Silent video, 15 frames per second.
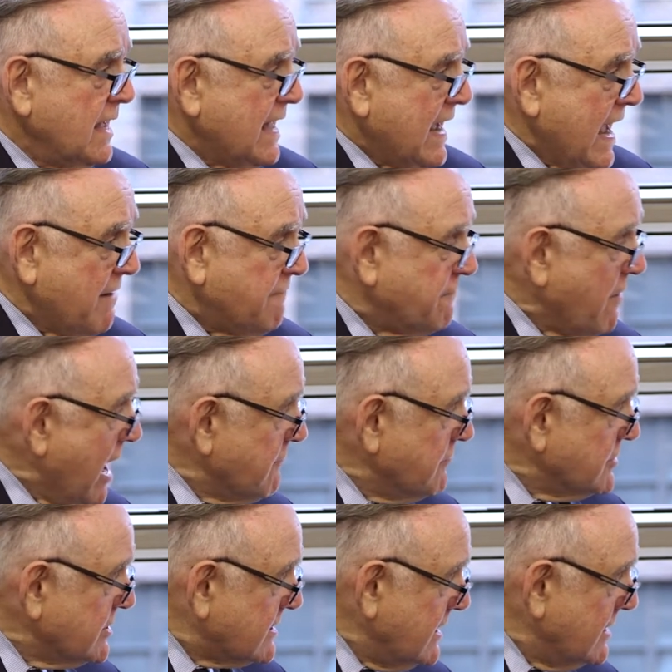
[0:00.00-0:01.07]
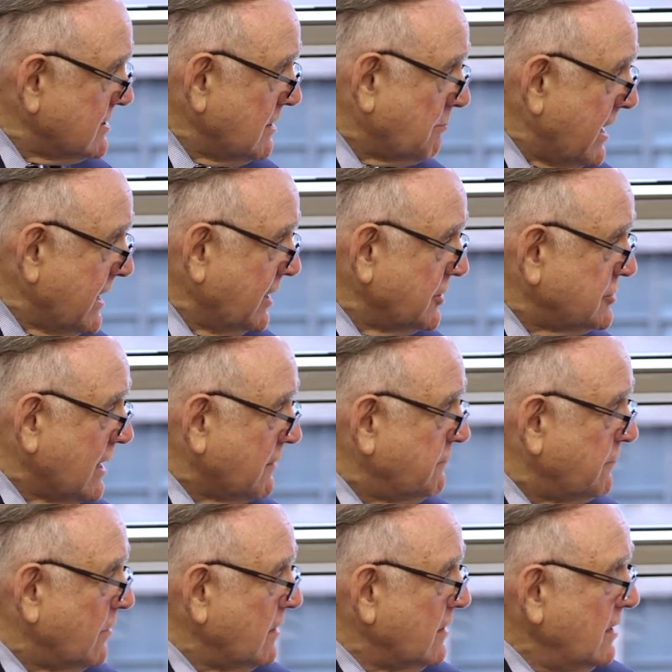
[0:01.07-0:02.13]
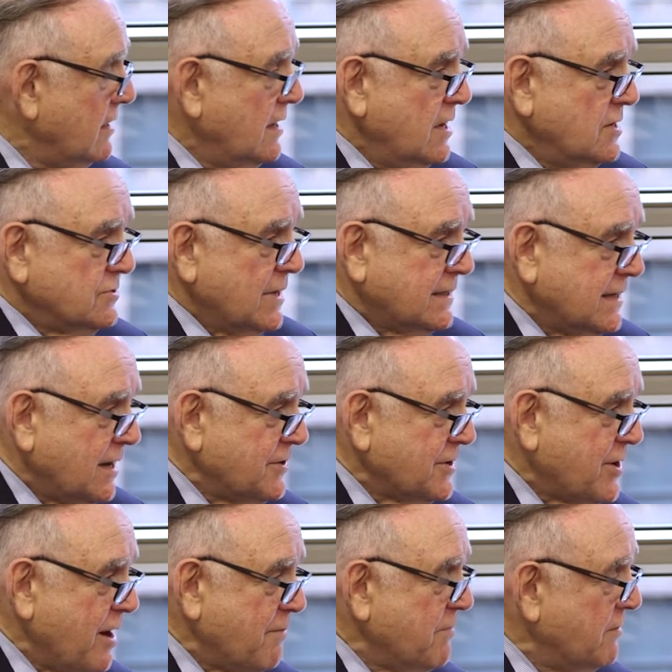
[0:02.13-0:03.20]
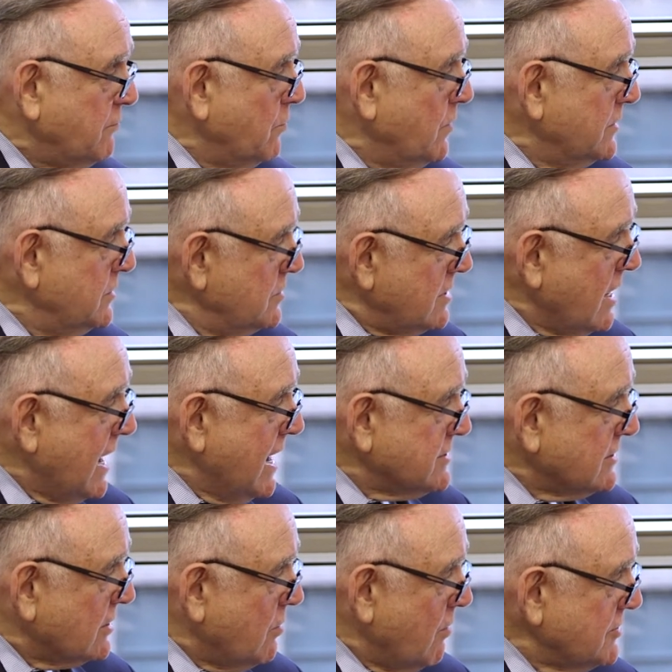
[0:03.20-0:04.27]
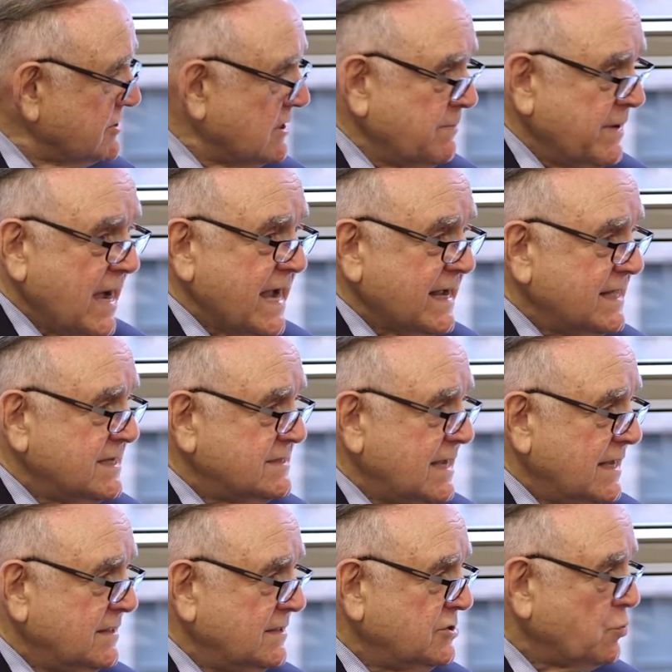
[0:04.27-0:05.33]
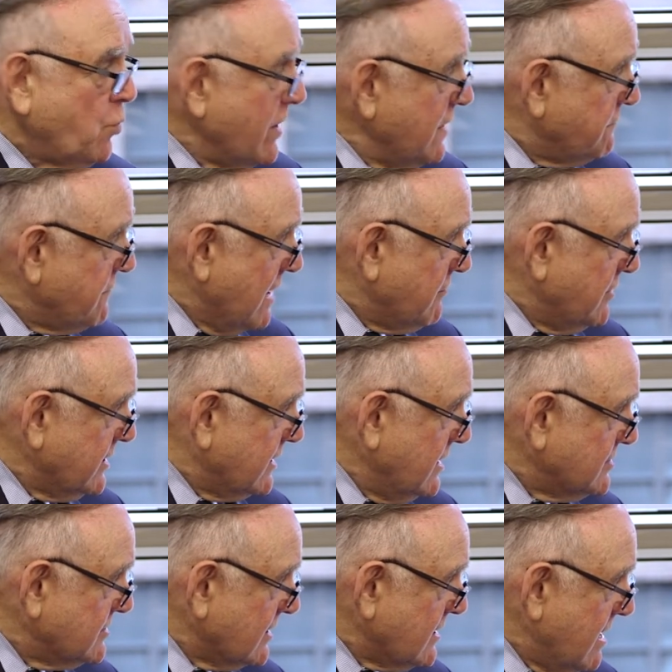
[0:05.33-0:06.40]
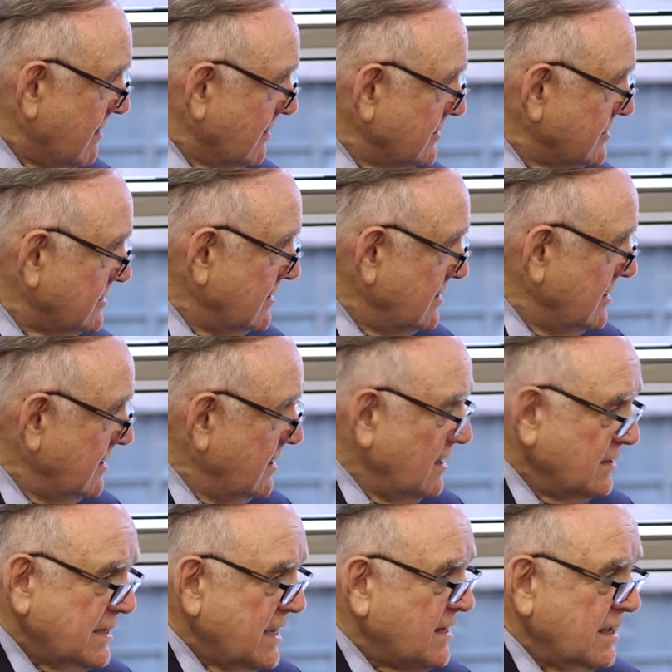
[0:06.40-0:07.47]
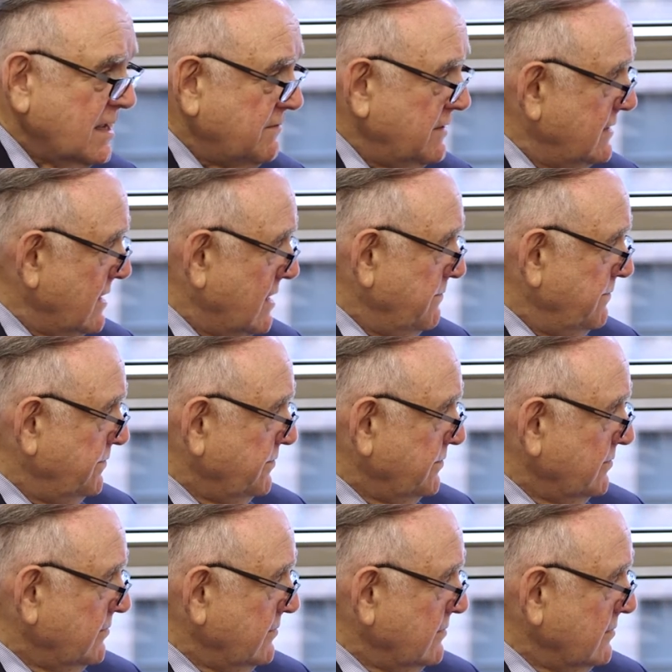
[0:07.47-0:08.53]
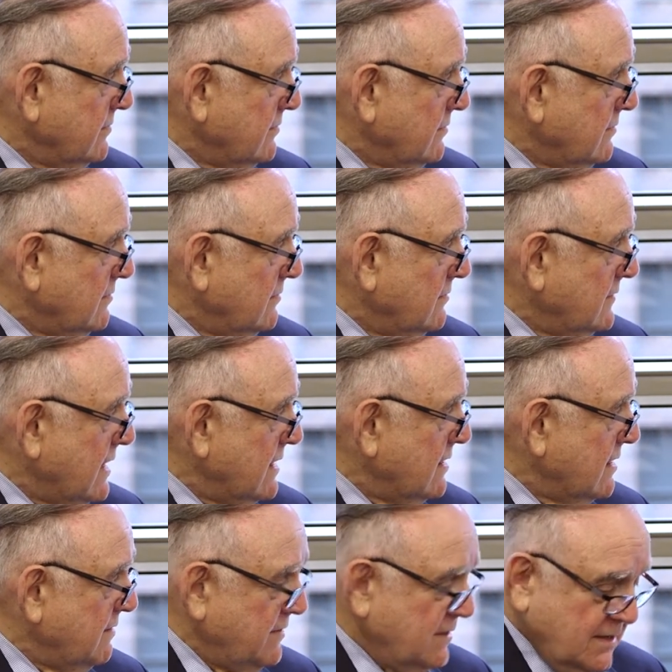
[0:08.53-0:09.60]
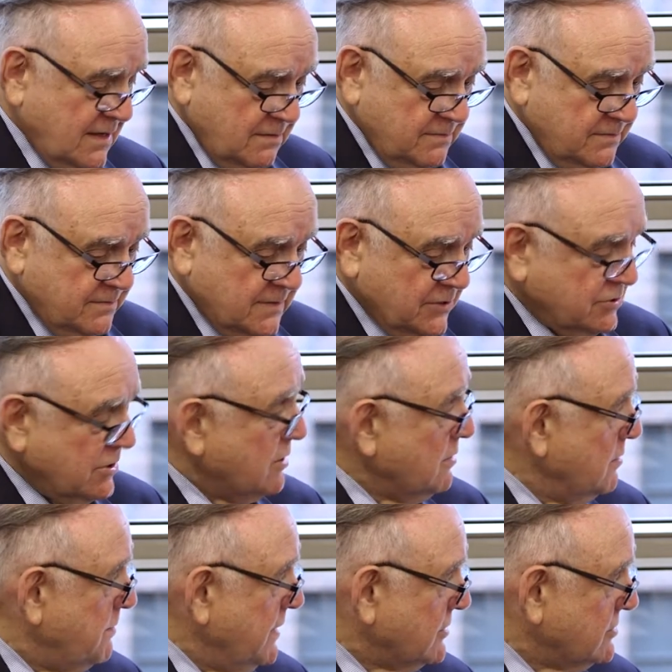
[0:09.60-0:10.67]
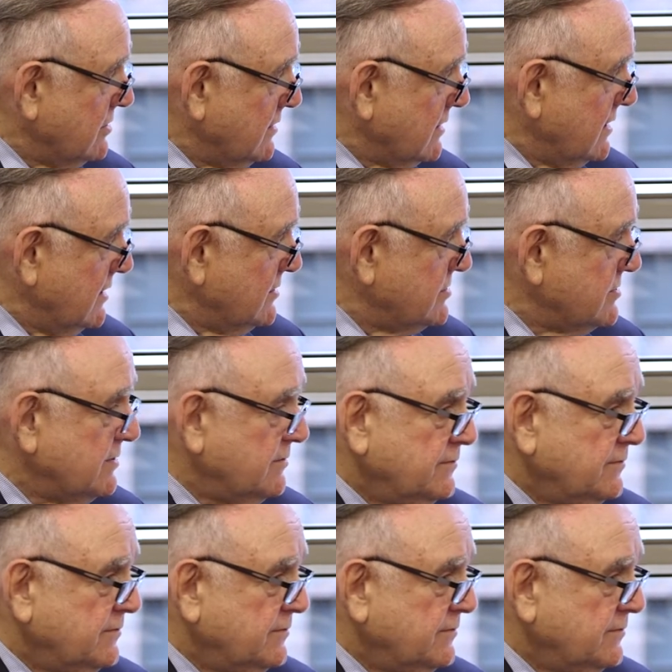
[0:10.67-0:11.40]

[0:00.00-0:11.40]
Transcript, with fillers: I have five of your kids I'm writing a check for. It. I tell the government, what you guys are costing me, I could send 2,500 kids to college. They didn't give a damn. They didn't give a damn. I showed them a picture of the kids.